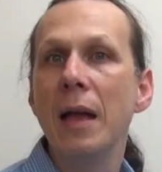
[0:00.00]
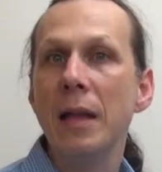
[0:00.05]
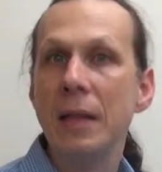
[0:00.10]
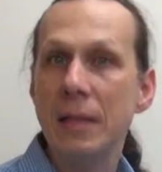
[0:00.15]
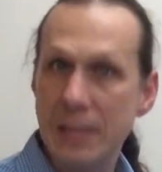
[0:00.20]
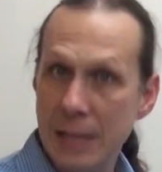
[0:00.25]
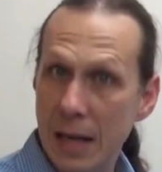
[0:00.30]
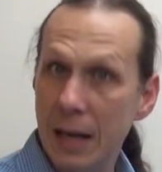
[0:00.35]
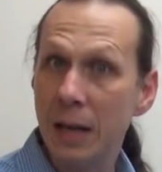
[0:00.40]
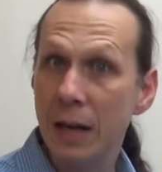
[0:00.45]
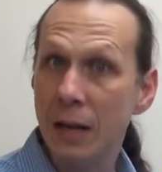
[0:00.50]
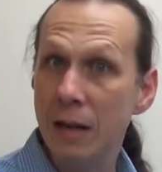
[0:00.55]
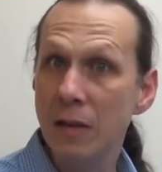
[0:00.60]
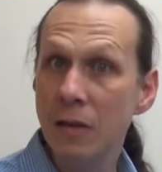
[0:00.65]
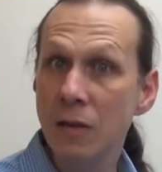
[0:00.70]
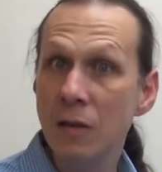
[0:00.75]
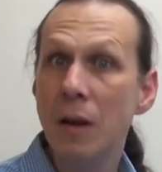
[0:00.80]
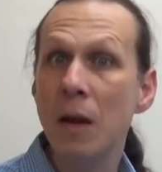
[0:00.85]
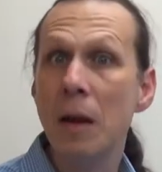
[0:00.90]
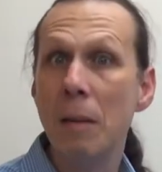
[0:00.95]
The
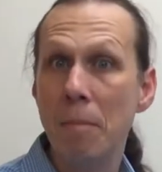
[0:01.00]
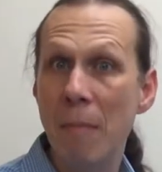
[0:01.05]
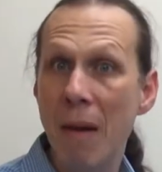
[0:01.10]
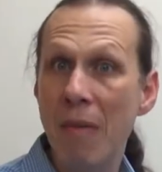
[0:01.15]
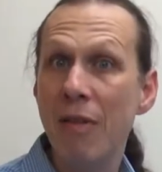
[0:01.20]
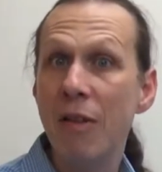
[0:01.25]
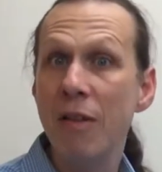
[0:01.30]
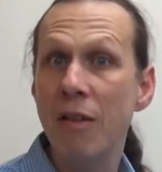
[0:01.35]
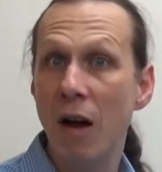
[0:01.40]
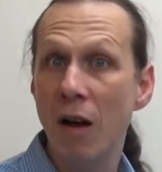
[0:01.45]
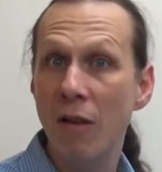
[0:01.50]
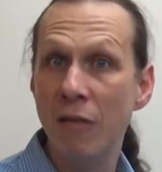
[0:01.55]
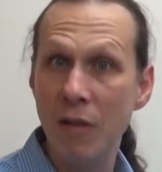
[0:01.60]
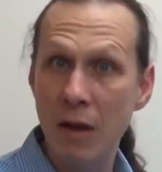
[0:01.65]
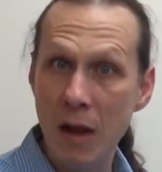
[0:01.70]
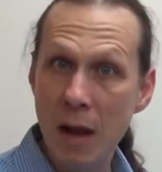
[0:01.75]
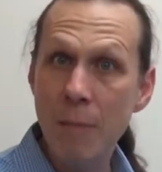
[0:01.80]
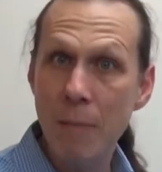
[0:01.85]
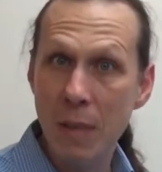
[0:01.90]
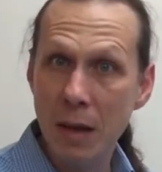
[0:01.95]
second method of
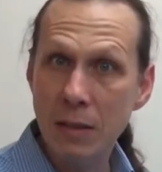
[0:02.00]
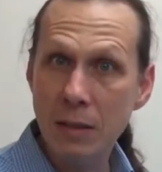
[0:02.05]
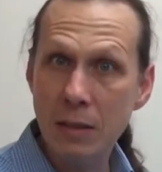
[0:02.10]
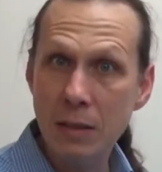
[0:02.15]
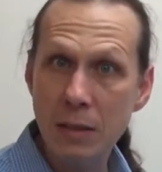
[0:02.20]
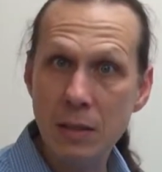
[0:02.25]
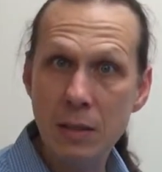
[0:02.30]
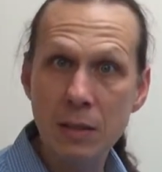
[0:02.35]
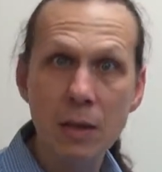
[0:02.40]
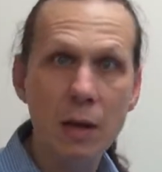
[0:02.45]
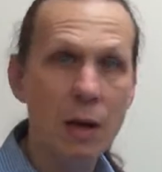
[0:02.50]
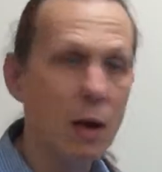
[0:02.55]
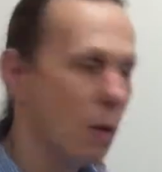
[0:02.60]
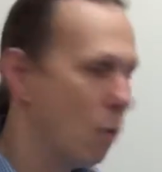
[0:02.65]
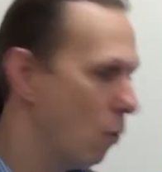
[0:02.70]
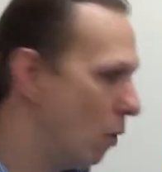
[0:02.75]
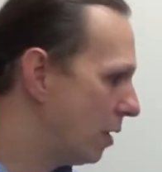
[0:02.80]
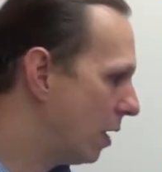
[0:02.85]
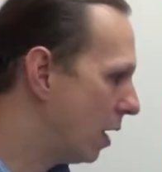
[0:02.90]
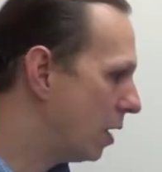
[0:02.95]
limits,
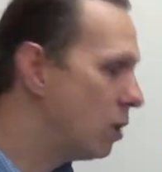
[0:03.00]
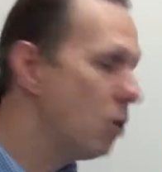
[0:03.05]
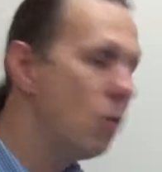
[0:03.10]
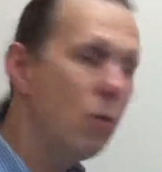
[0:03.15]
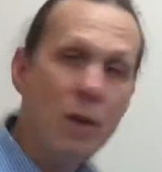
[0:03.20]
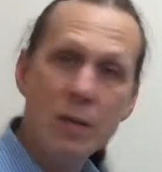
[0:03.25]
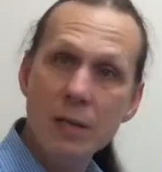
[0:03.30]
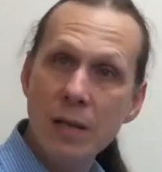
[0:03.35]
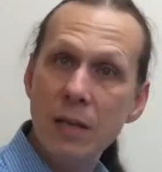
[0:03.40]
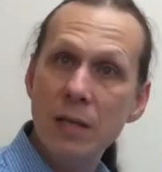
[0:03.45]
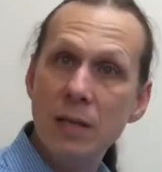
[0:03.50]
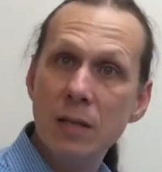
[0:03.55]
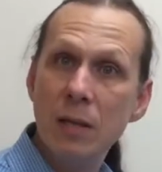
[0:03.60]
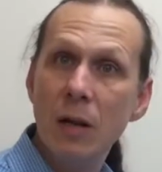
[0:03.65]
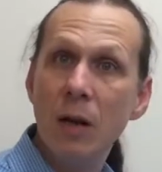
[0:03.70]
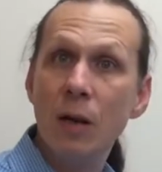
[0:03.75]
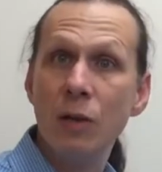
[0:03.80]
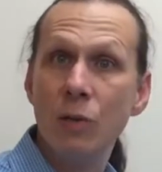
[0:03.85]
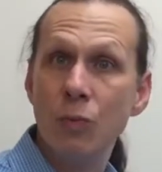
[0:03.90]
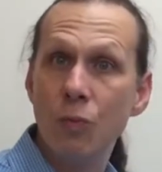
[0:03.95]
what I do is I
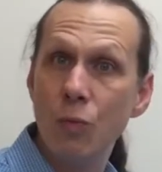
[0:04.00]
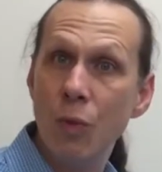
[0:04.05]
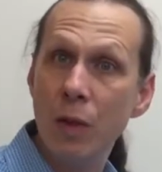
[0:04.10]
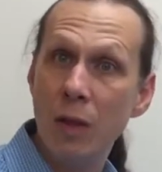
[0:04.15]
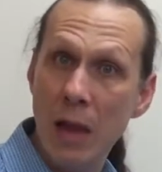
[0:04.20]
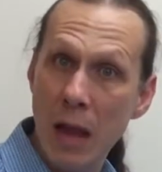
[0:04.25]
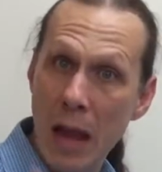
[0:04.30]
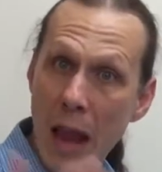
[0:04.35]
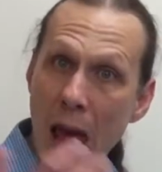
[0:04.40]
start with the